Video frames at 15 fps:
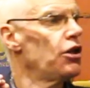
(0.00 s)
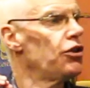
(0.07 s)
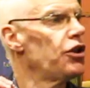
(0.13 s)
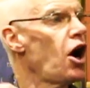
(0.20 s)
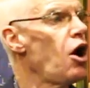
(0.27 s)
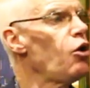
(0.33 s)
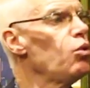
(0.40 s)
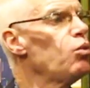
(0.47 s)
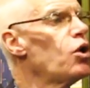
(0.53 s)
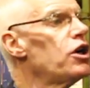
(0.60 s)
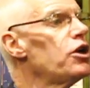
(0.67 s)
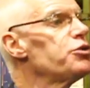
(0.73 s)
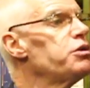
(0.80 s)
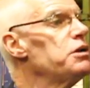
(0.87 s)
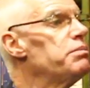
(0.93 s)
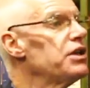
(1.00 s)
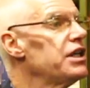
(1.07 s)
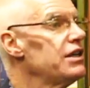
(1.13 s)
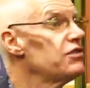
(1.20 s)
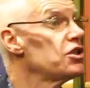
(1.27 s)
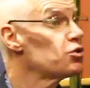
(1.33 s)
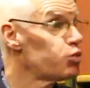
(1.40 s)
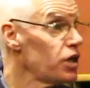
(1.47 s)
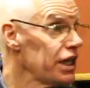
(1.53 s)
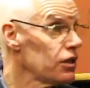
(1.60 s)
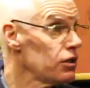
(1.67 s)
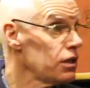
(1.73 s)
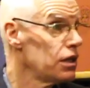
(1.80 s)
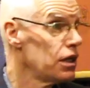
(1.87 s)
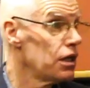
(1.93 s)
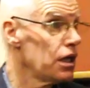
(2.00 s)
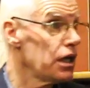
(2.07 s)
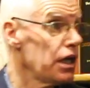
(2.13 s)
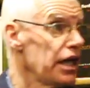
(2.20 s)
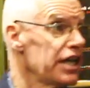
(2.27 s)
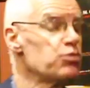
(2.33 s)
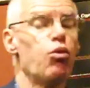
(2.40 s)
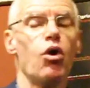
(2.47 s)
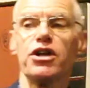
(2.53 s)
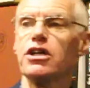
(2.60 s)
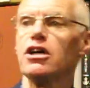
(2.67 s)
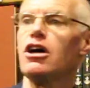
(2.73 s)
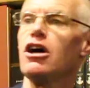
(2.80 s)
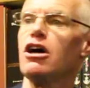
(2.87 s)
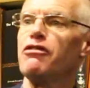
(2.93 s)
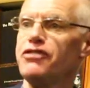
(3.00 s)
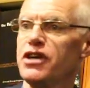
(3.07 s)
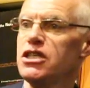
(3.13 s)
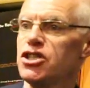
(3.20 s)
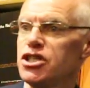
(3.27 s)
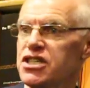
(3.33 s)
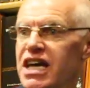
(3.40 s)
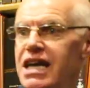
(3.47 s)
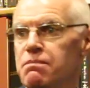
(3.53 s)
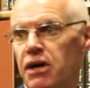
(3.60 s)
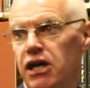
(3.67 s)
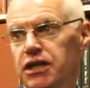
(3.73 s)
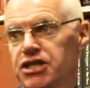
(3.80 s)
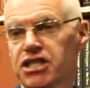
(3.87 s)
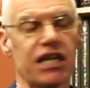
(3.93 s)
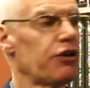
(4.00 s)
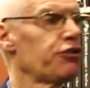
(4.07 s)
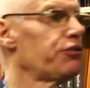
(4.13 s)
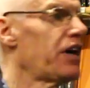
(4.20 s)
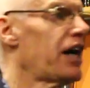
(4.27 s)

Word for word: The whole world we believe is real is one and a half inches, eight miles south of